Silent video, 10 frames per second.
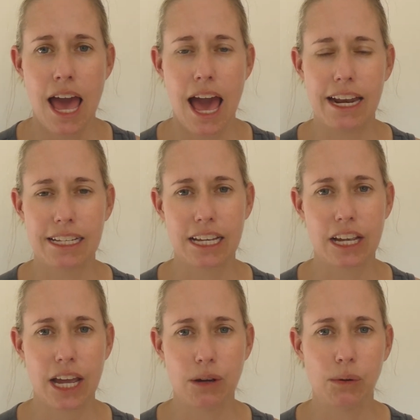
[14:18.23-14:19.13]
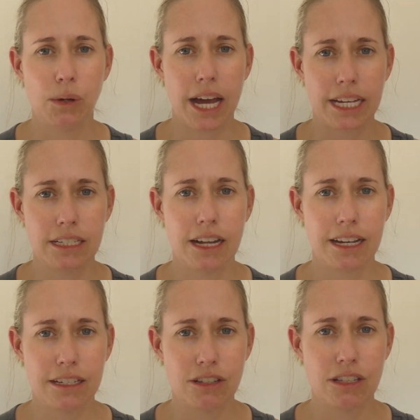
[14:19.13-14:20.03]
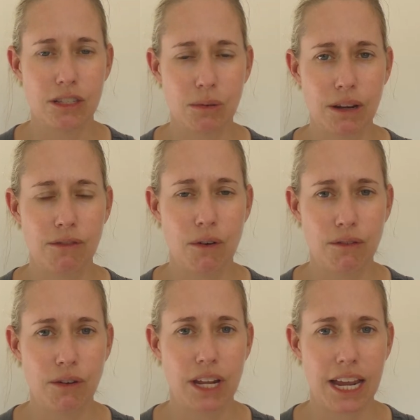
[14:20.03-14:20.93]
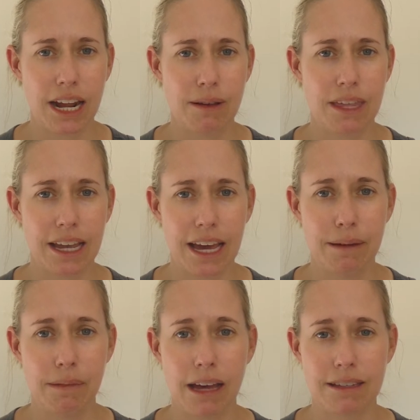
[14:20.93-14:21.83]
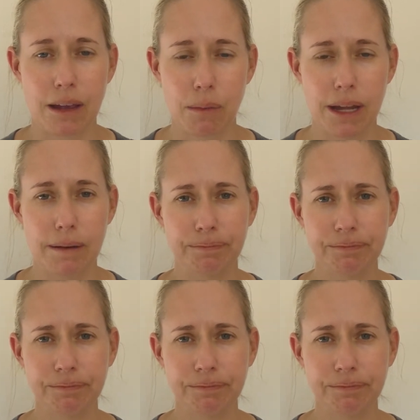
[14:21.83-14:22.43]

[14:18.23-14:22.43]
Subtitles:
And I was like, okay, cool, I can do this 24 and 48 hour thing. I was like, what?